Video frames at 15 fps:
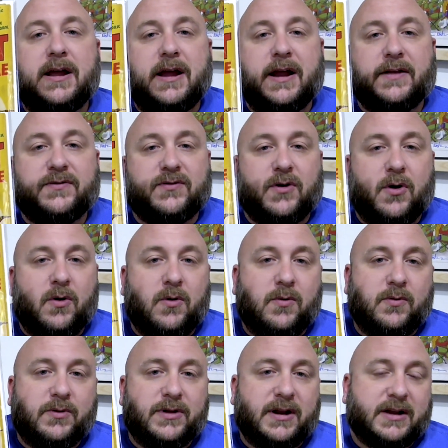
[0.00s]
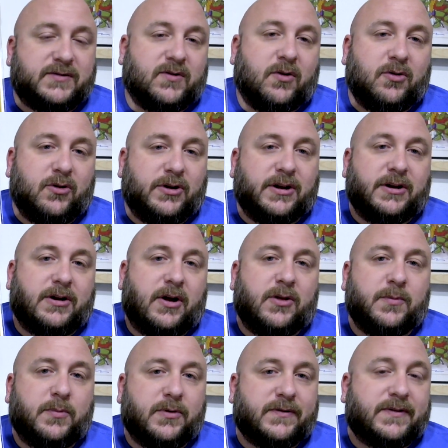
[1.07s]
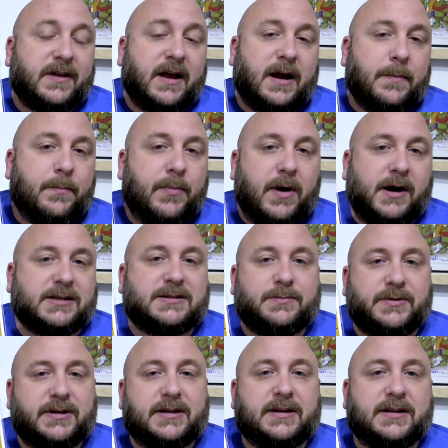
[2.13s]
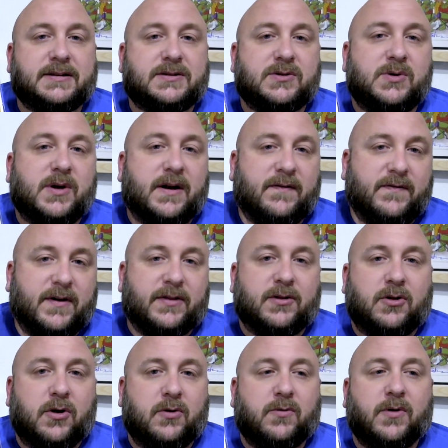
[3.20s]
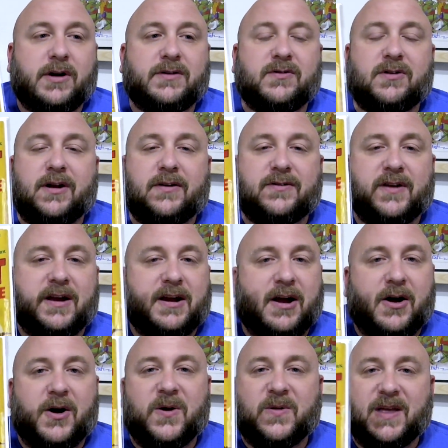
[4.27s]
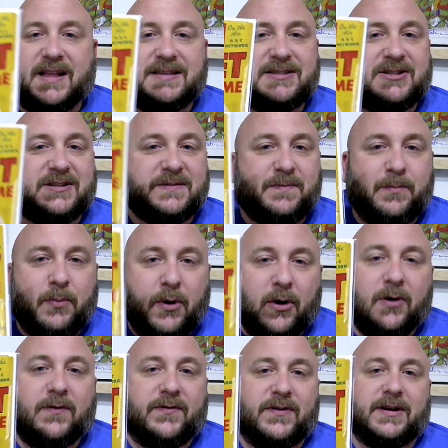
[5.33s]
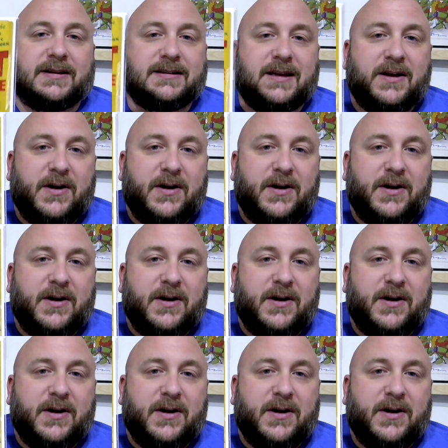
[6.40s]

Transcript: And so then I started looking at other books that I could possibly get into, and I found The Lone Ranger, and I was like, oh, that's just perfect.